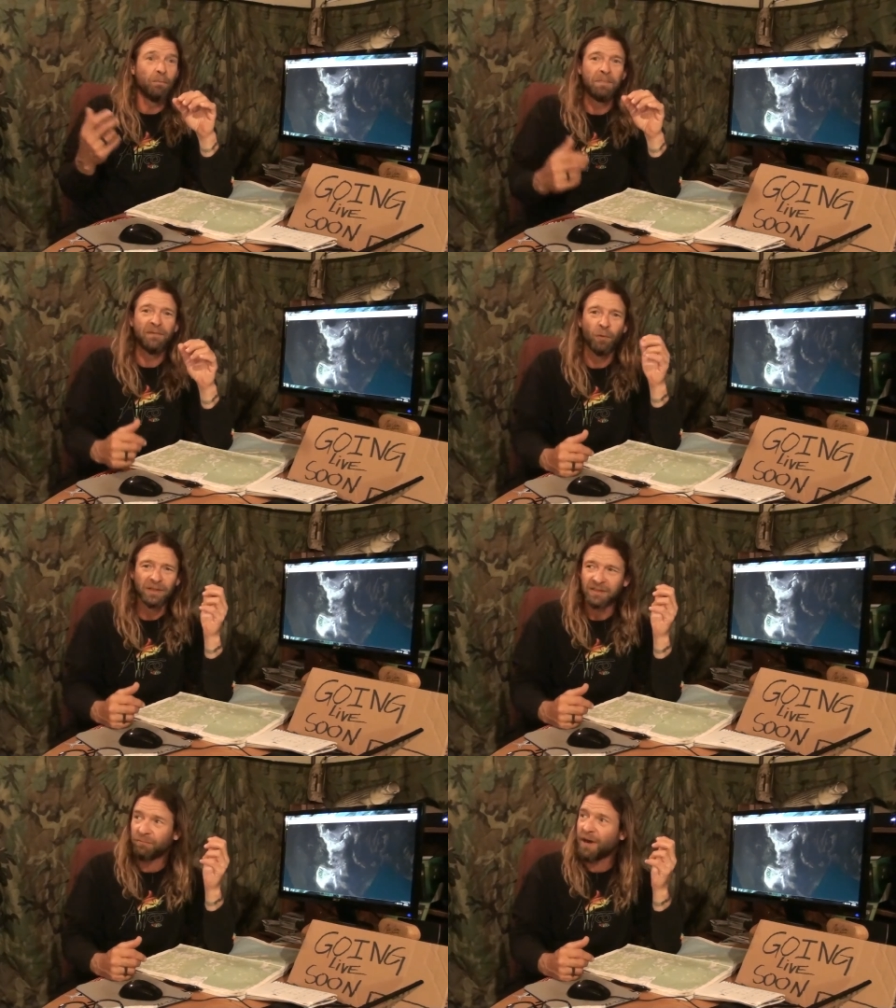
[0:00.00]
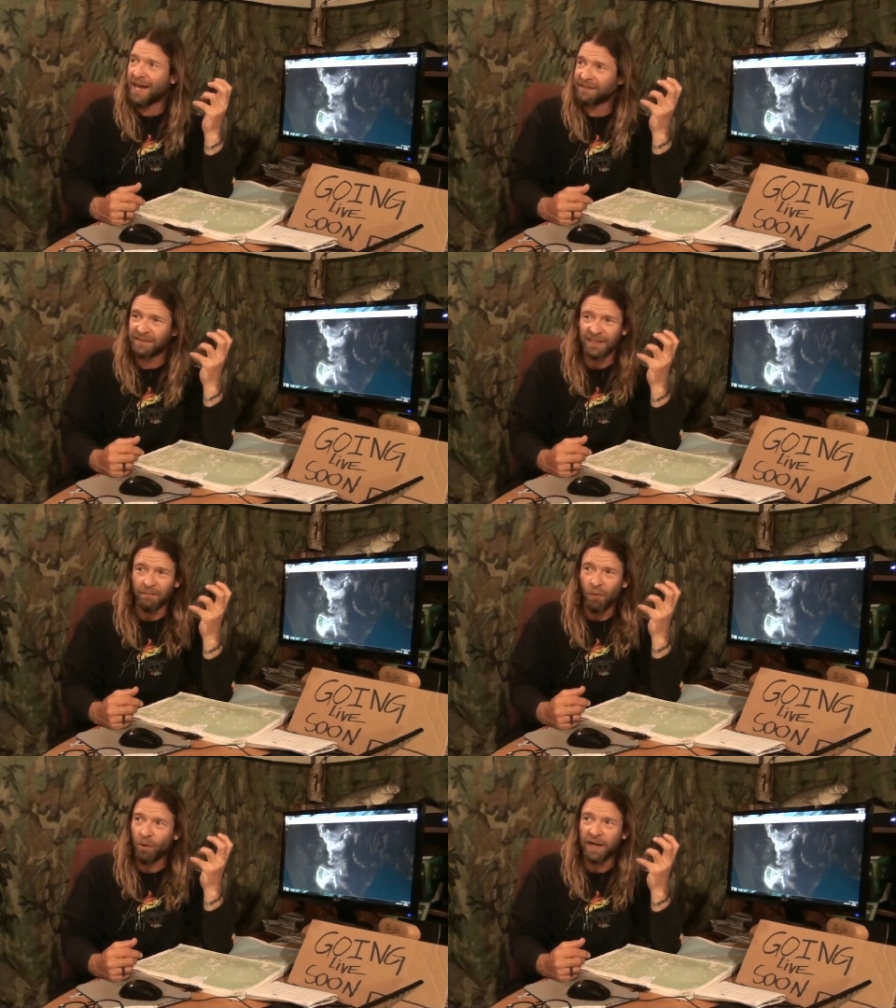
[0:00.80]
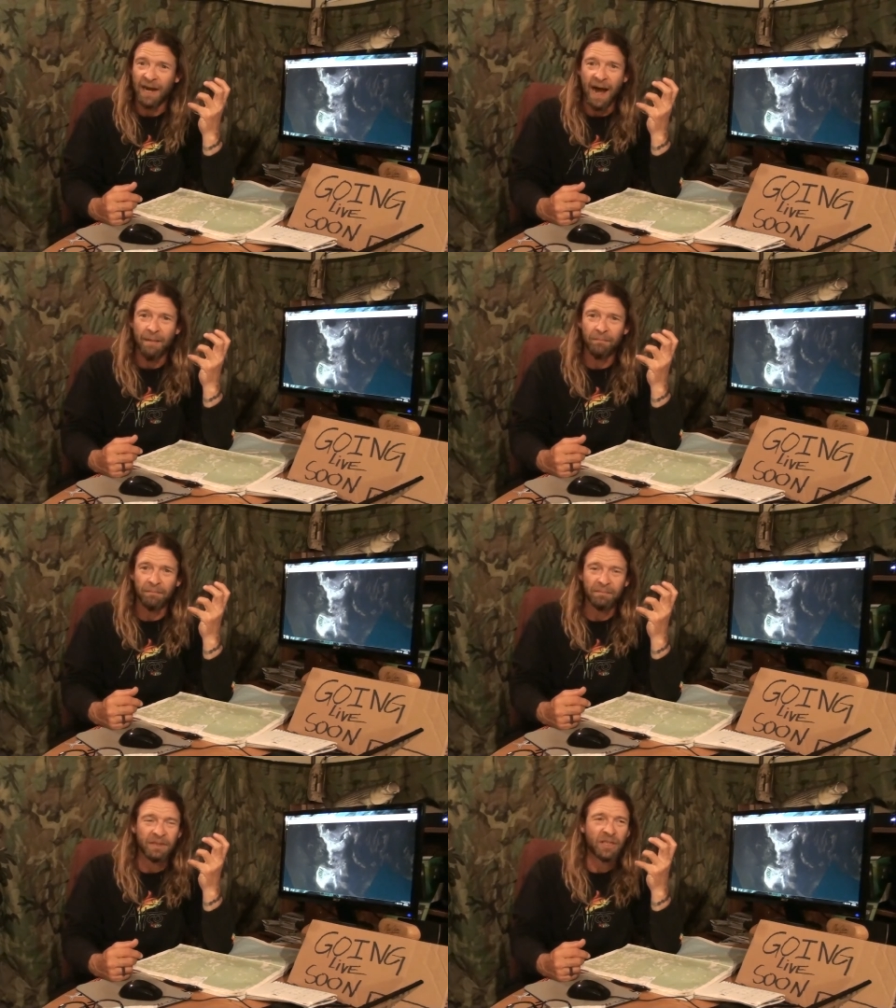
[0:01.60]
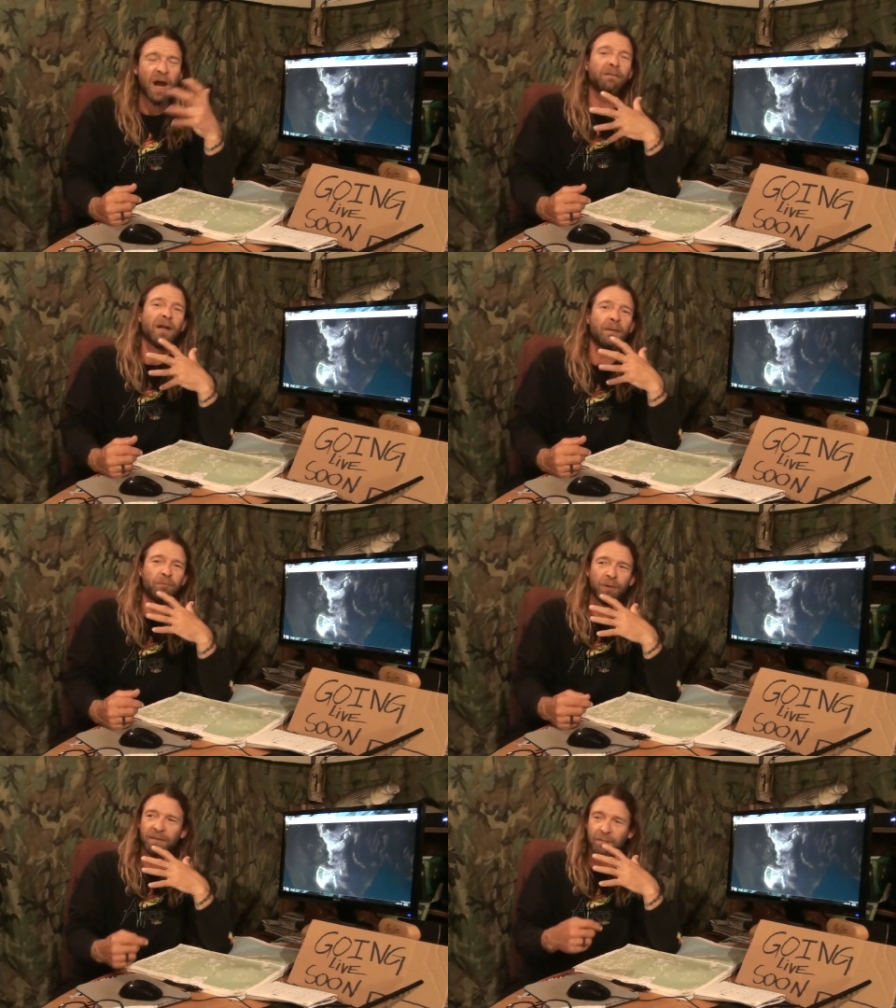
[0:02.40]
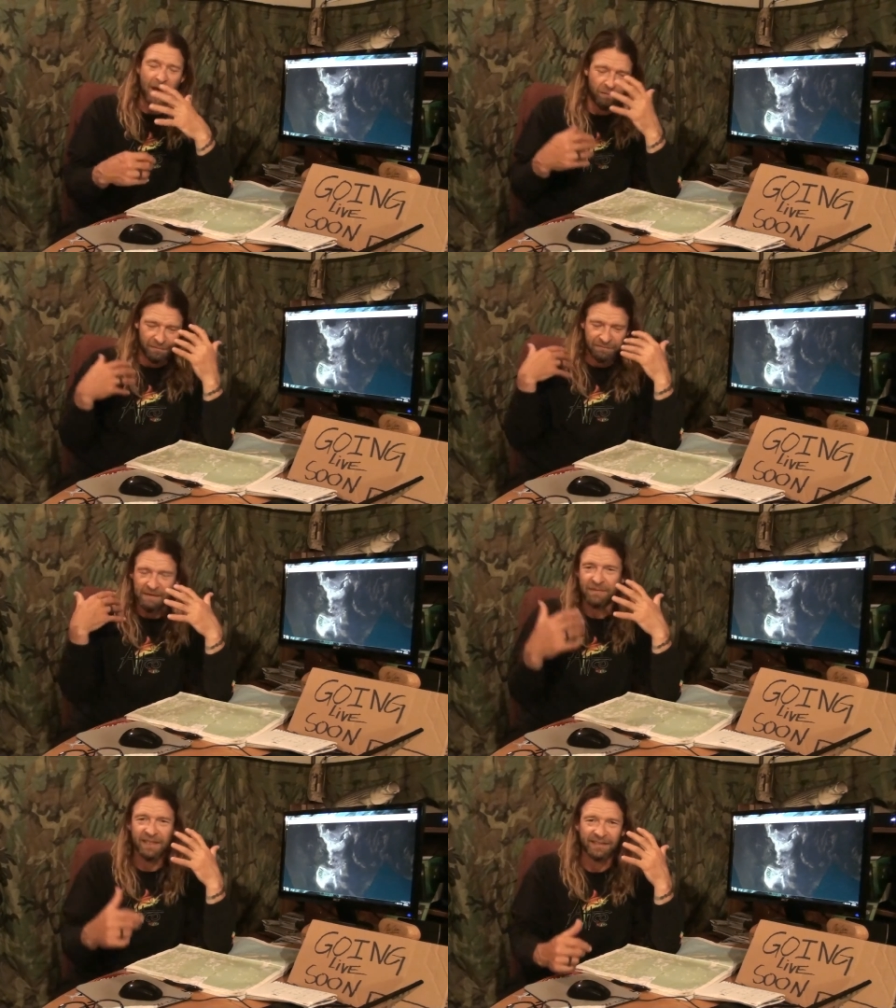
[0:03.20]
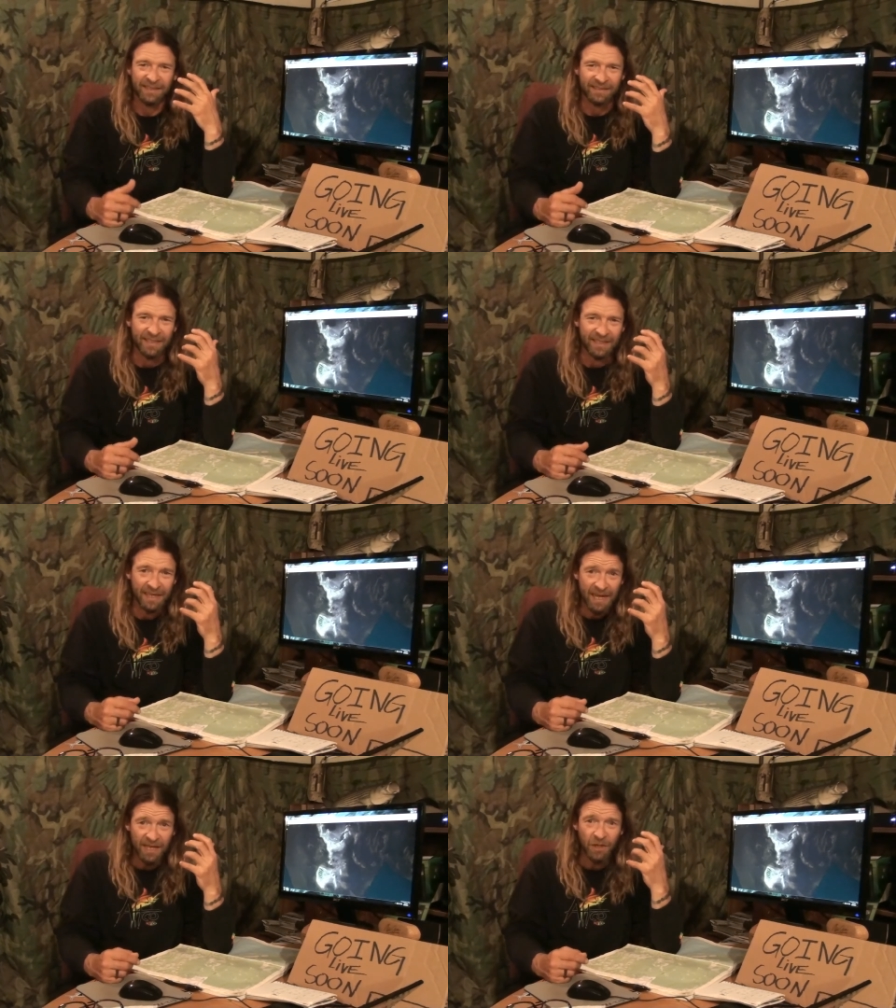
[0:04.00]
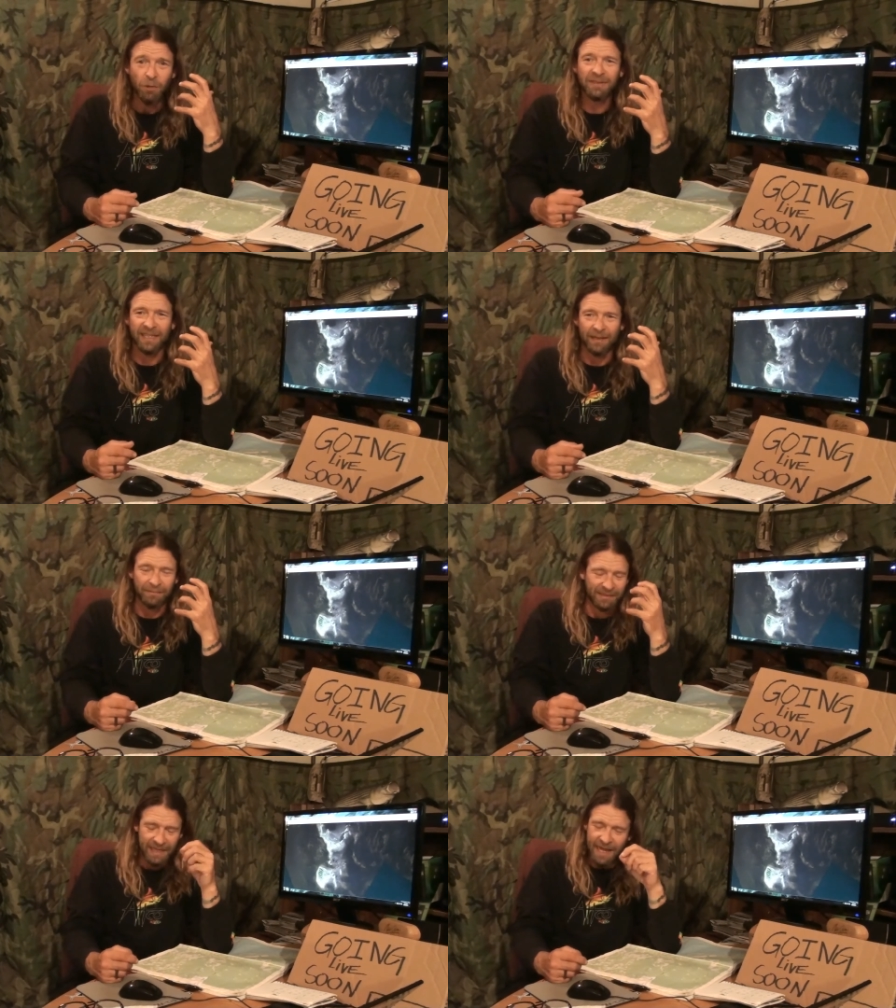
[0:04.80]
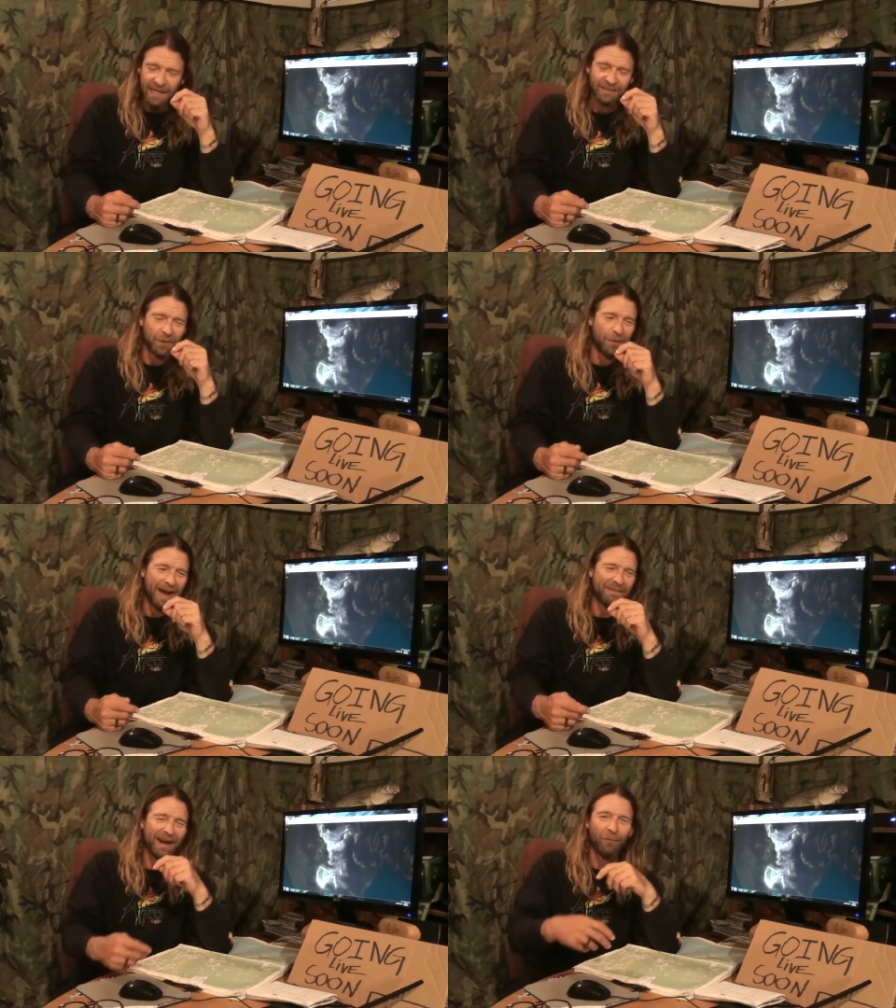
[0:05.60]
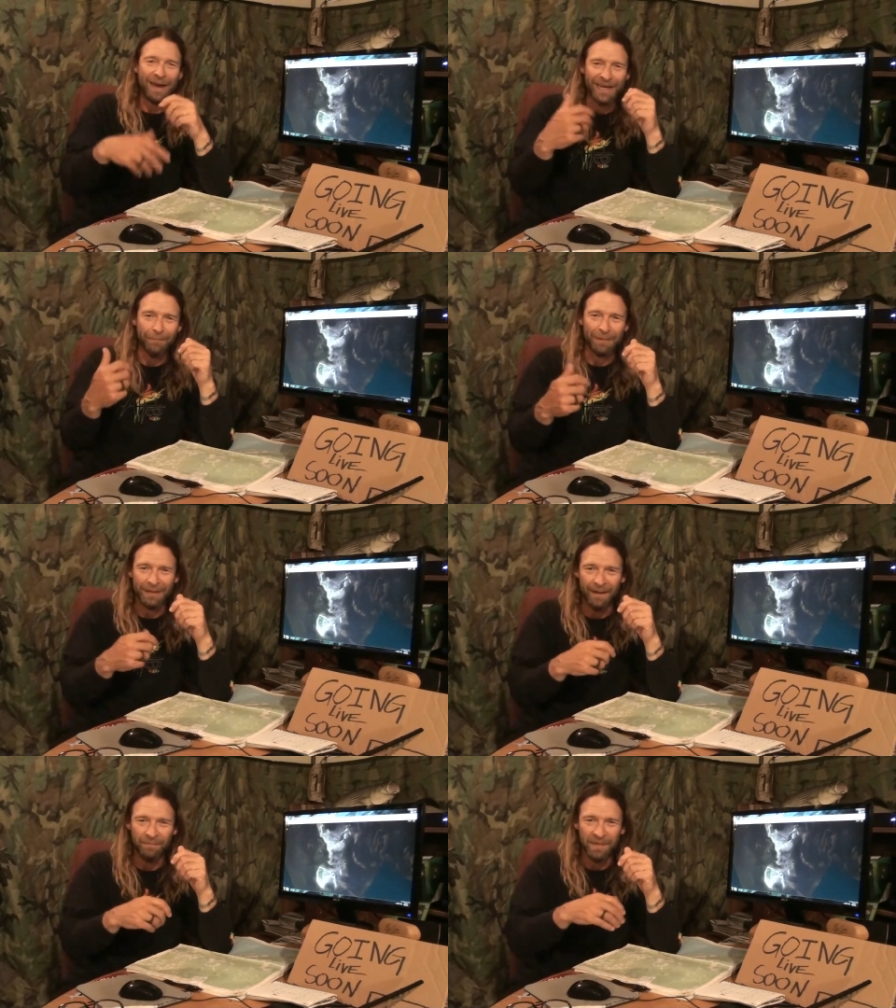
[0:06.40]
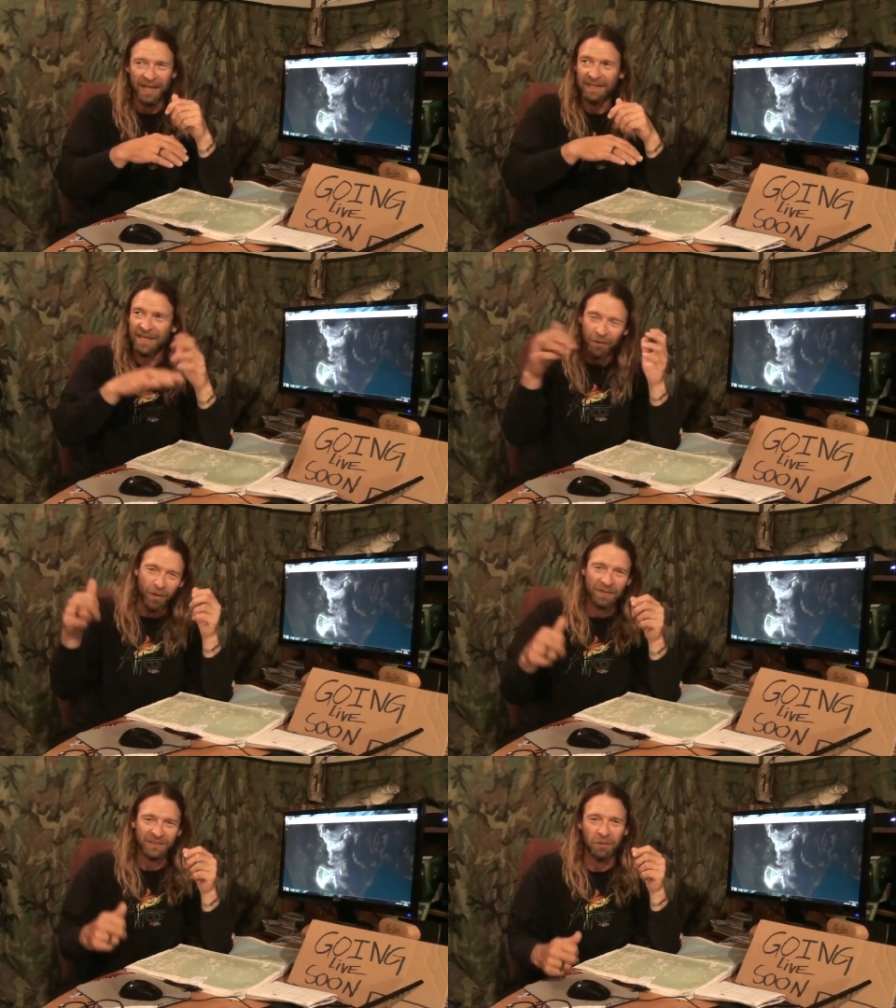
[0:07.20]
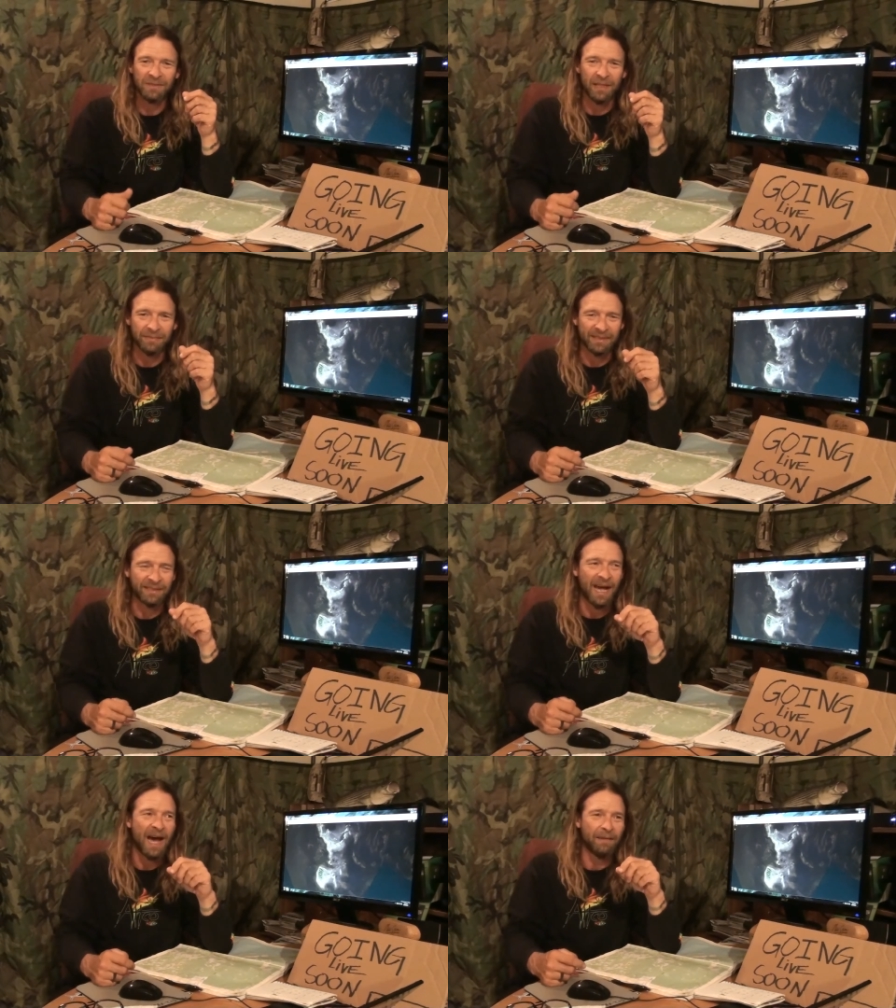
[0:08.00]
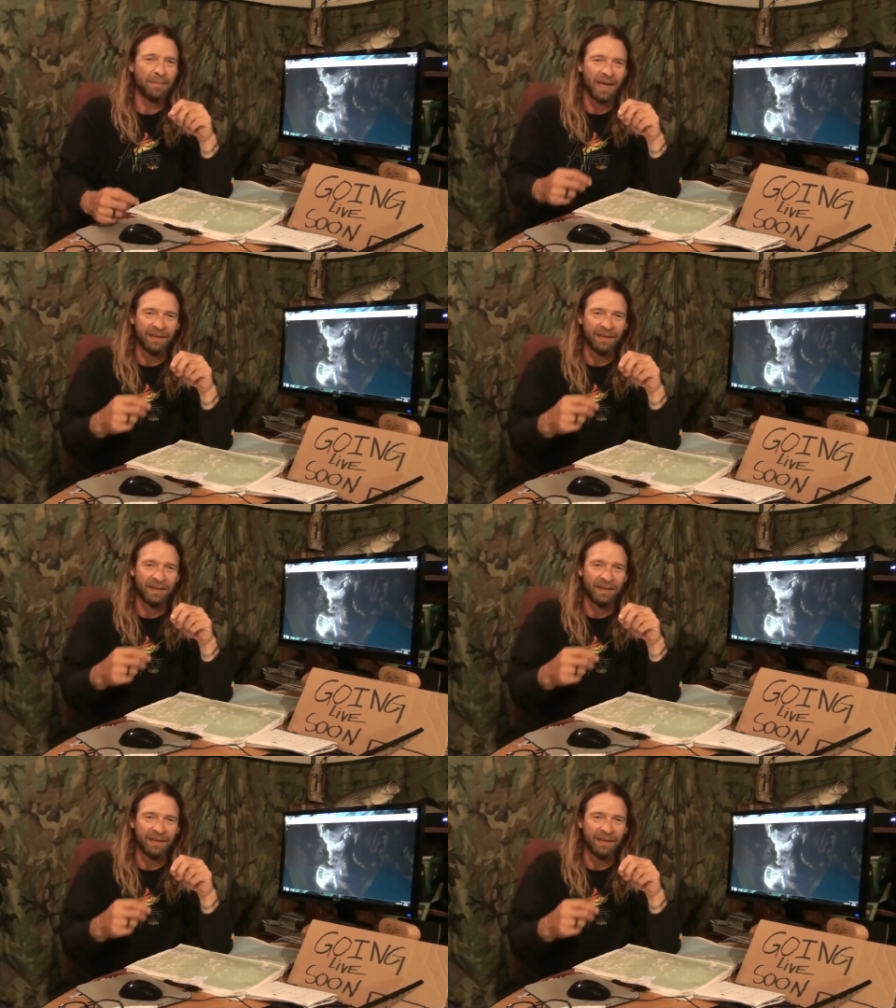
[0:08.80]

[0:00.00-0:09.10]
before the sun rises in the morning, I'm covered up with about 50, 60 no-seams. So I've got to wake up and kill all these no-seams inside.